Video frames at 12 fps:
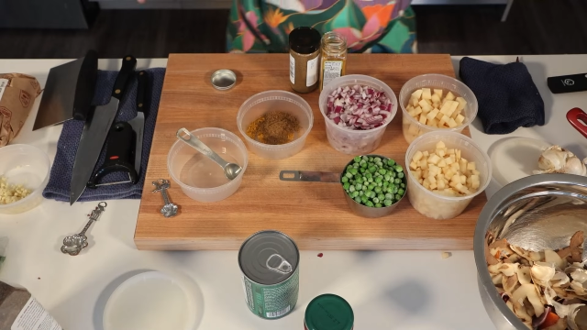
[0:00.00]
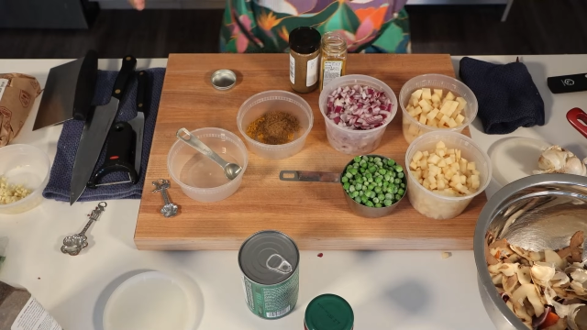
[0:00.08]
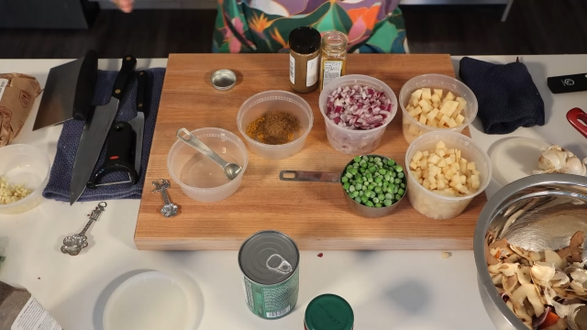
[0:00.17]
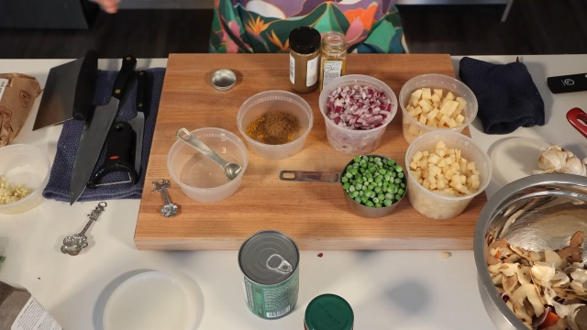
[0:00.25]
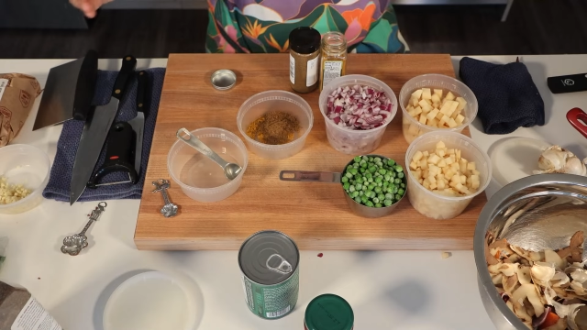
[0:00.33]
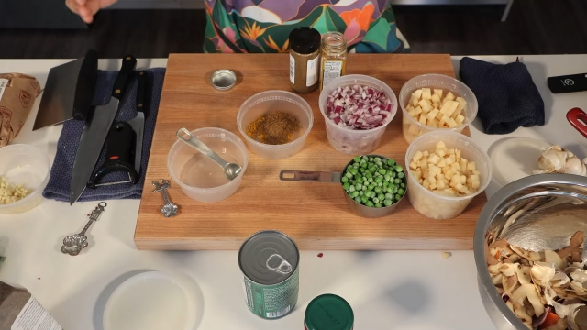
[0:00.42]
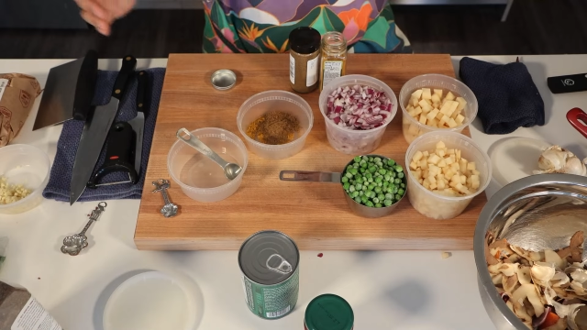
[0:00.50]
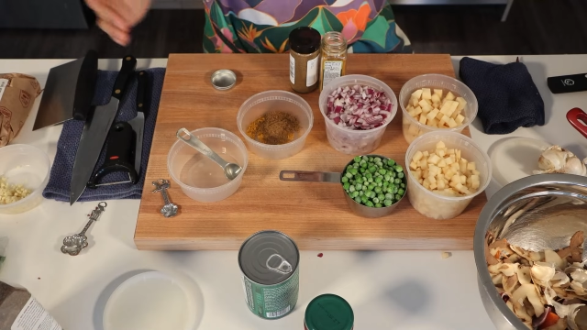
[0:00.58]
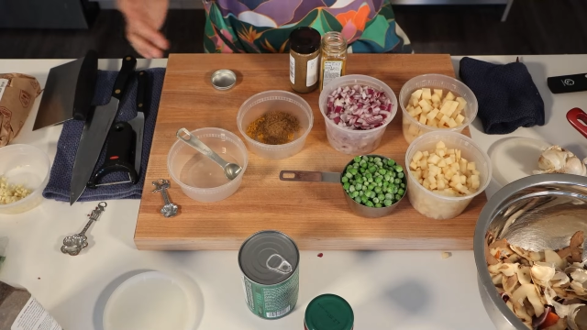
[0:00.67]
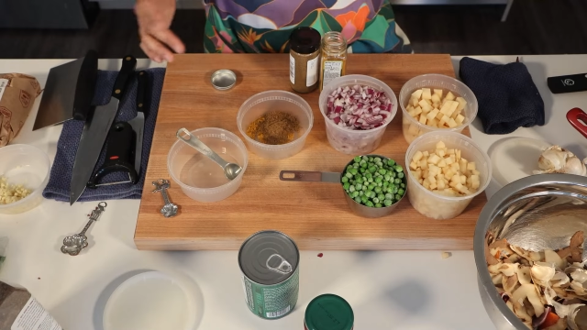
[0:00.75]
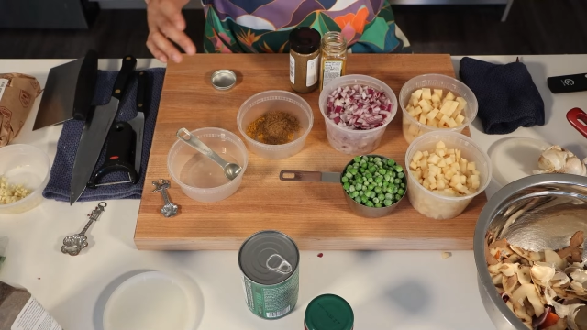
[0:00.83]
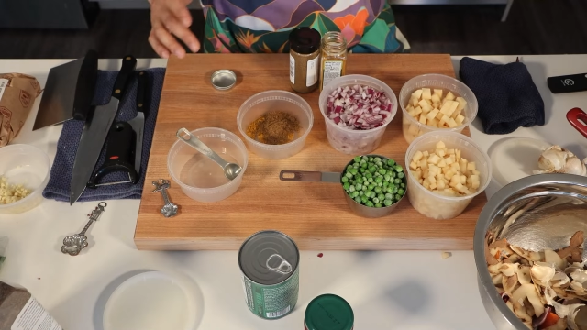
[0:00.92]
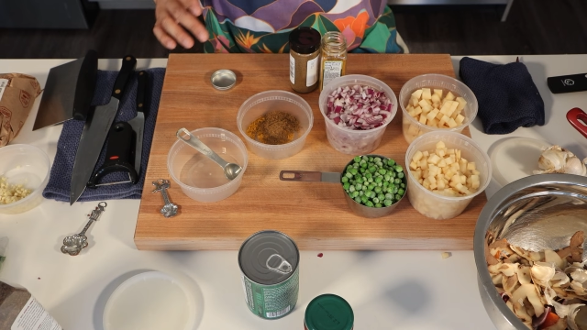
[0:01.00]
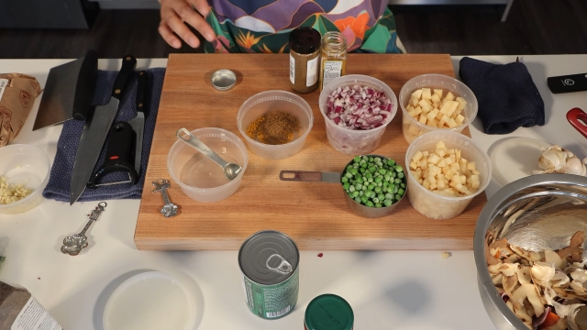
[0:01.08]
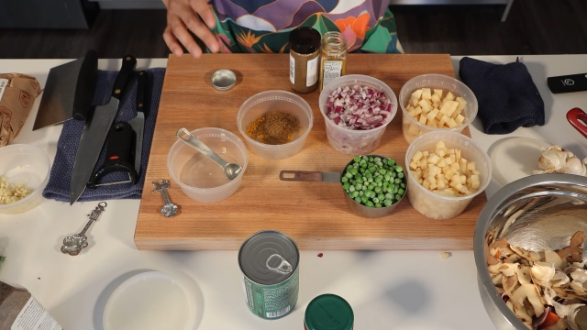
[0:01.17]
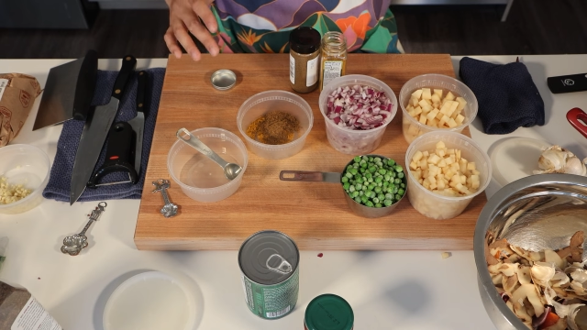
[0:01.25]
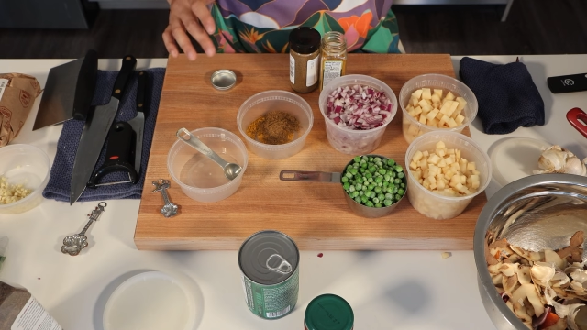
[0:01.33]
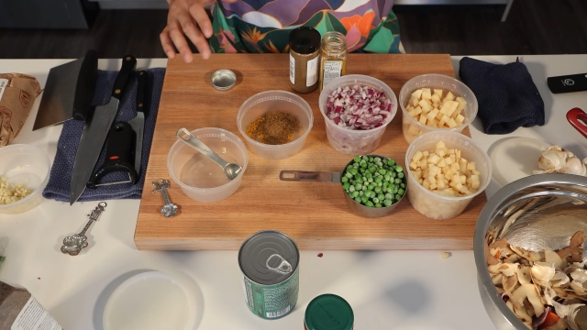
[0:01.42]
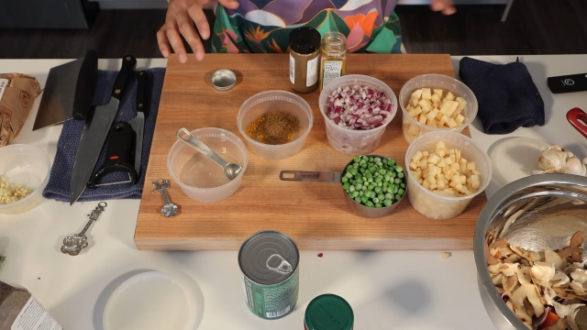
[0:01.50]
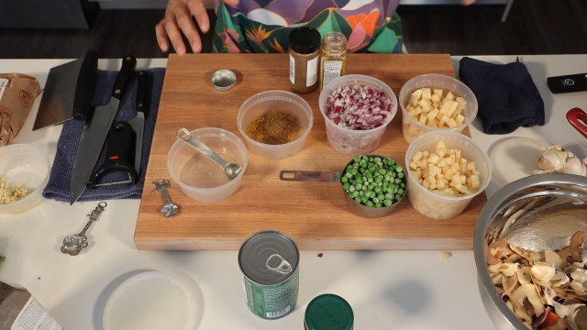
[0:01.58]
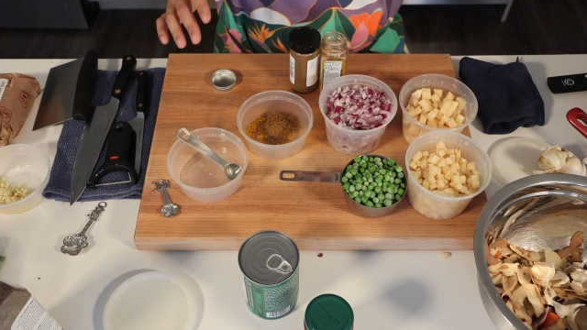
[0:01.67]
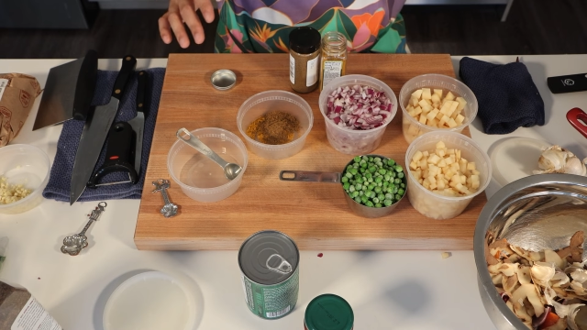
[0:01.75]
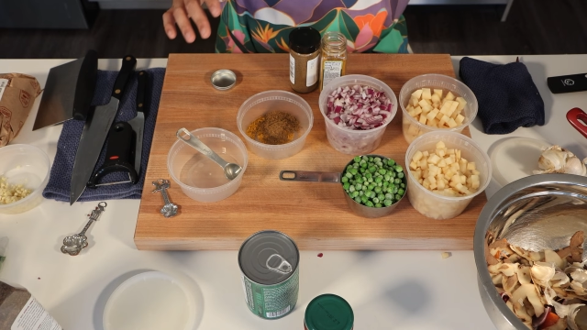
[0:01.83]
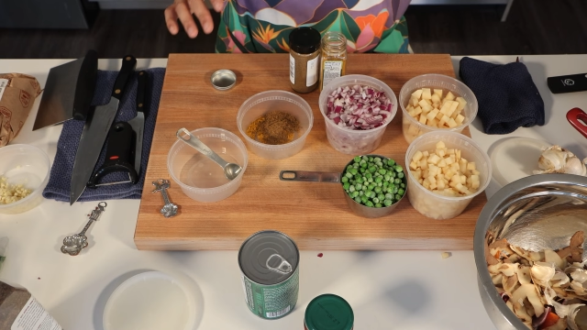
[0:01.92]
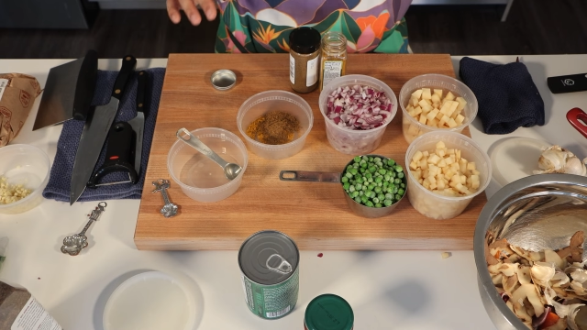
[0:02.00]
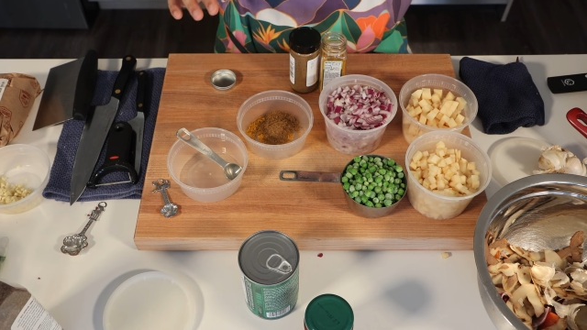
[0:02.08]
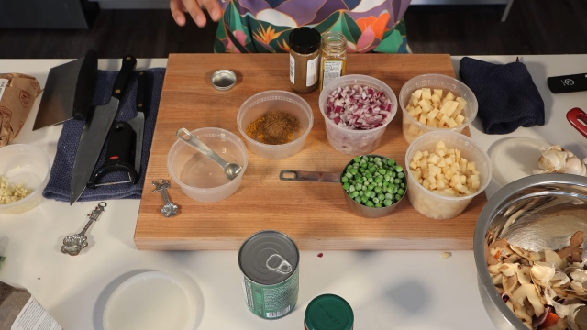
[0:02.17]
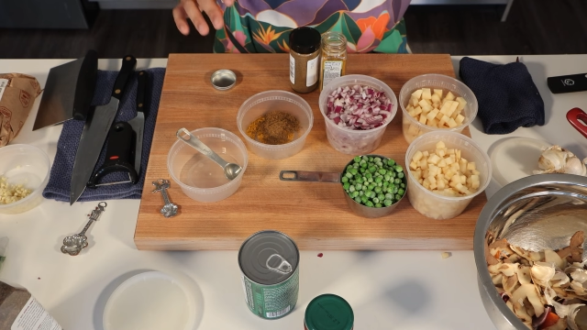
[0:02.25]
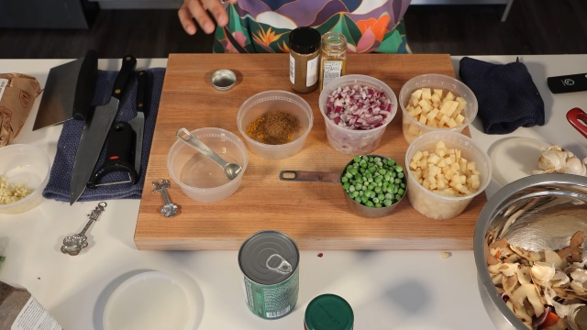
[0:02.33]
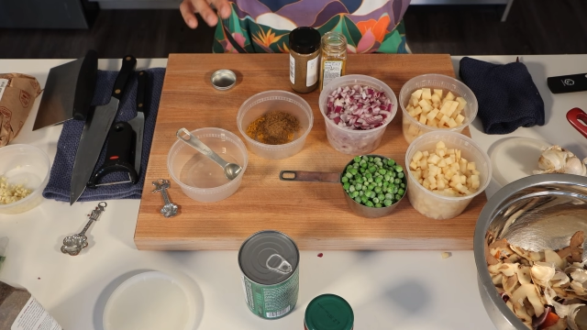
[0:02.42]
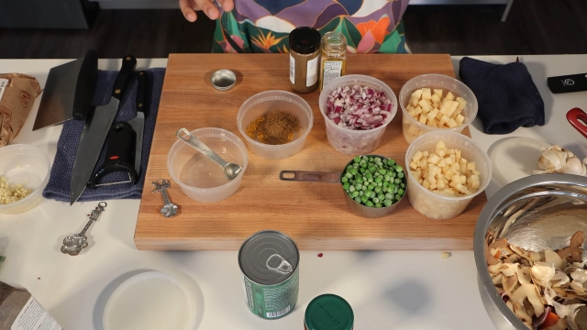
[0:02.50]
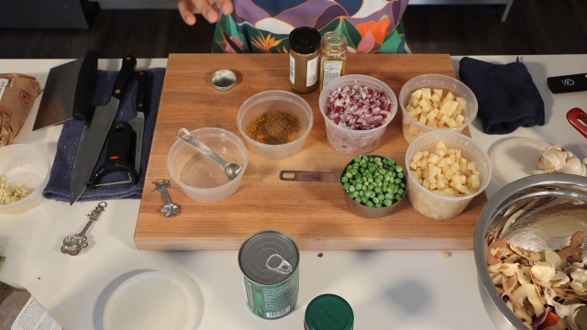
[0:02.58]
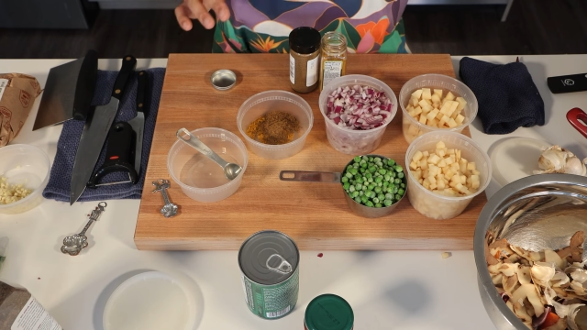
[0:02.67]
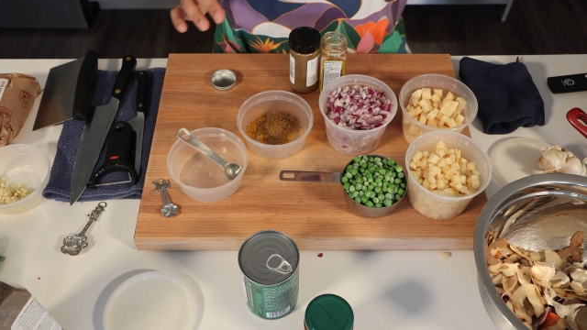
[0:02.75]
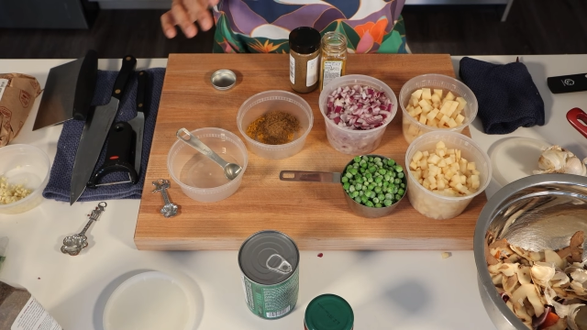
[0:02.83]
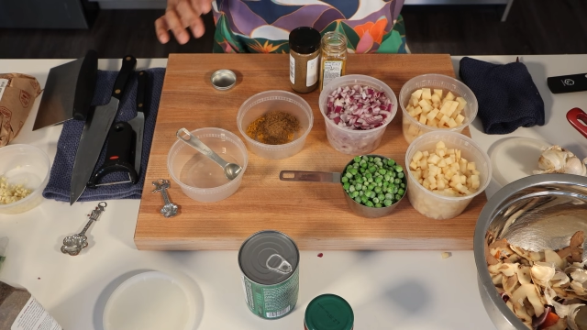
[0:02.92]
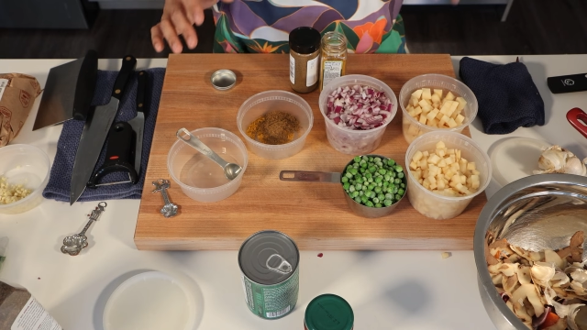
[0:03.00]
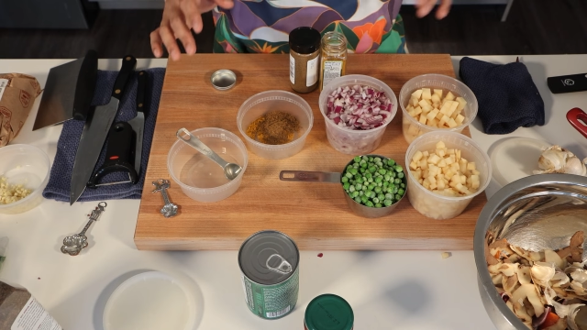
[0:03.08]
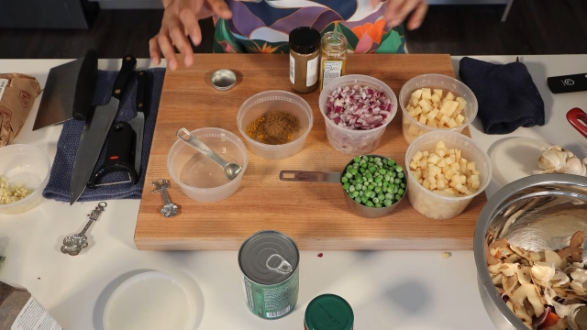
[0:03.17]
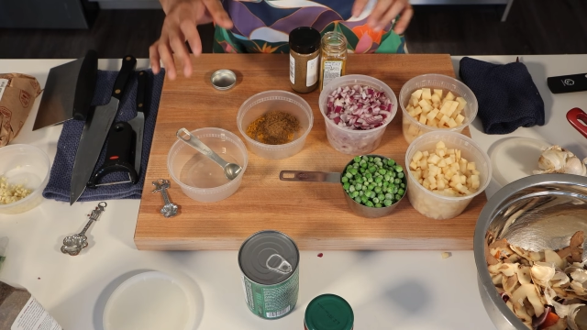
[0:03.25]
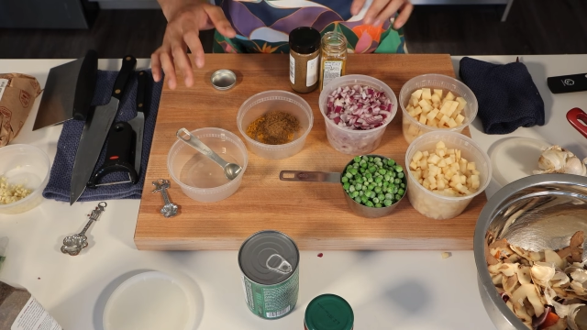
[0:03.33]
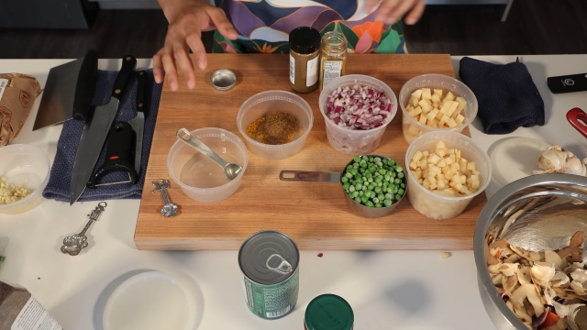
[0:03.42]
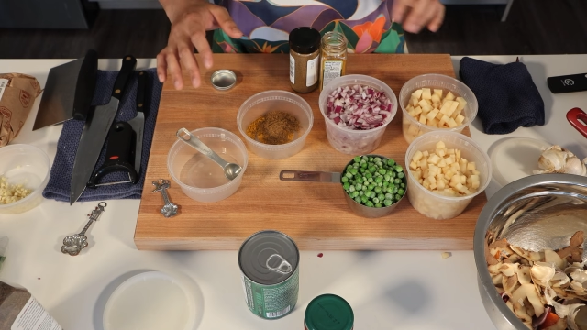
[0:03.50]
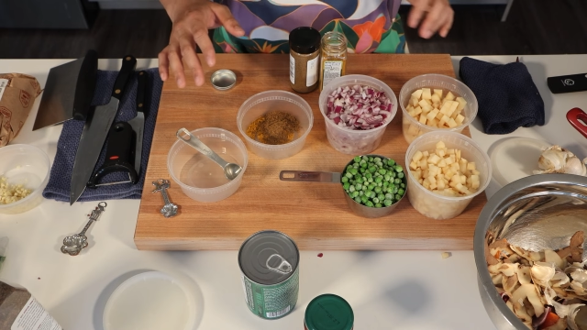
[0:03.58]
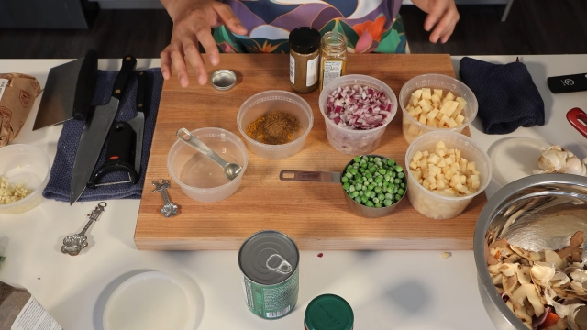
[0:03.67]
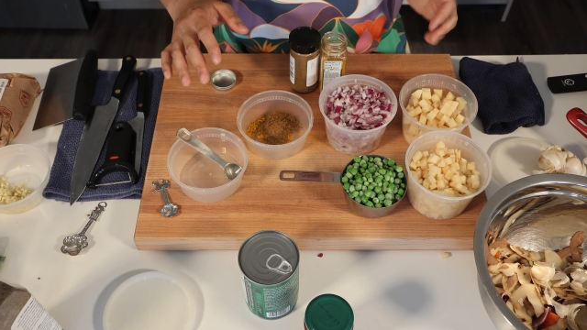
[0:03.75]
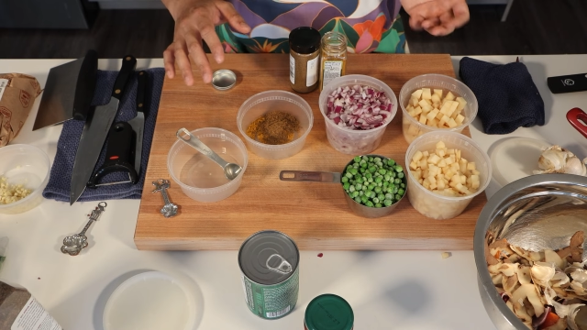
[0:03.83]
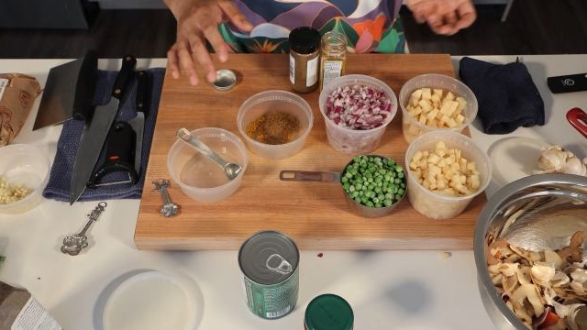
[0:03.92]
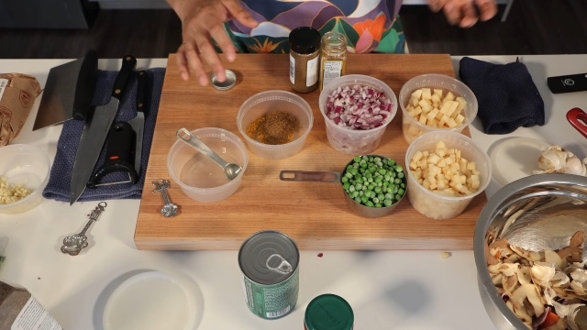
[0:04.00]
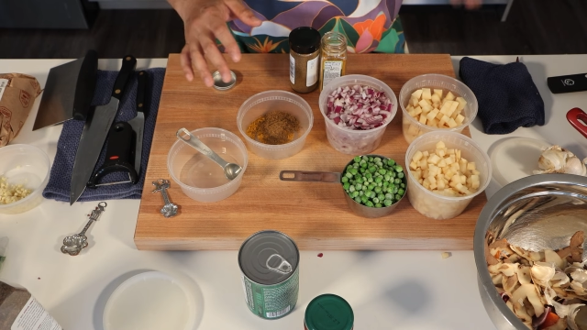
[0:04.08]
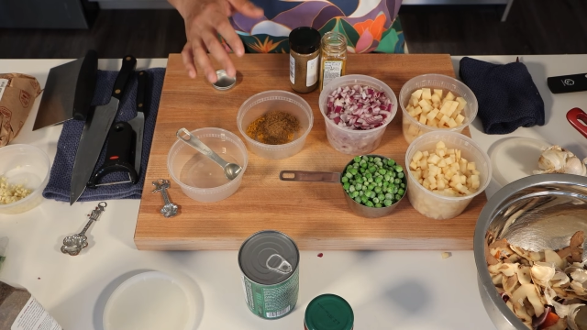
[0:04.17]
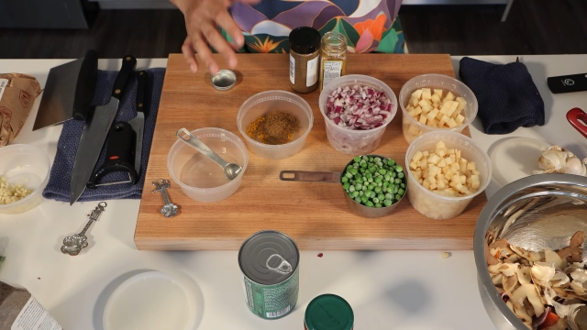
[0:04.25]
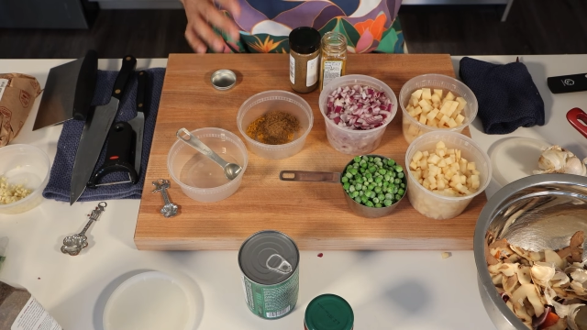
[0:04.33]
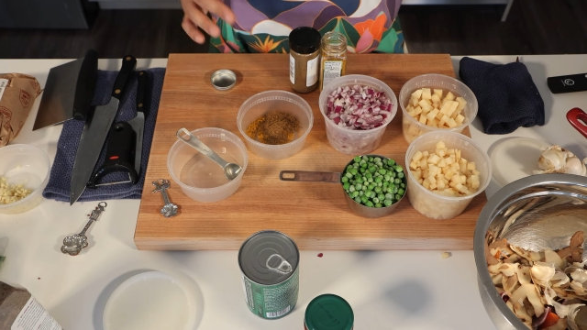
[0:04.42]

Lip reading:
No face is visible, so there are no lips to read.